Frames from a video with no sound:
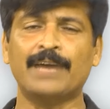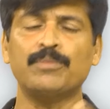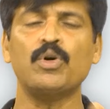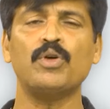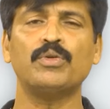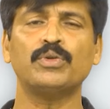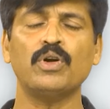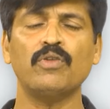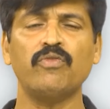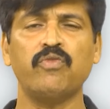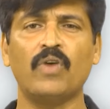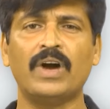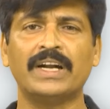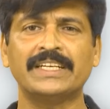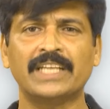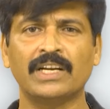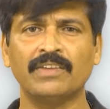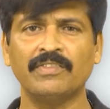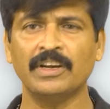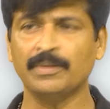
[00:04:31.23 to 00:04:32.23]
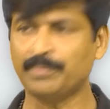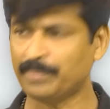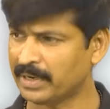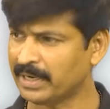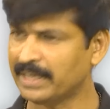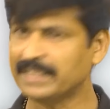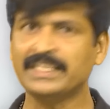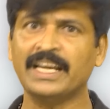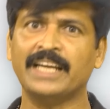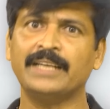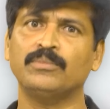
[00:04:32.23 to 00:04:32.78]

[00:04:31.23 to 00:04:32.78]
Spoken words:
amount of water vapor in the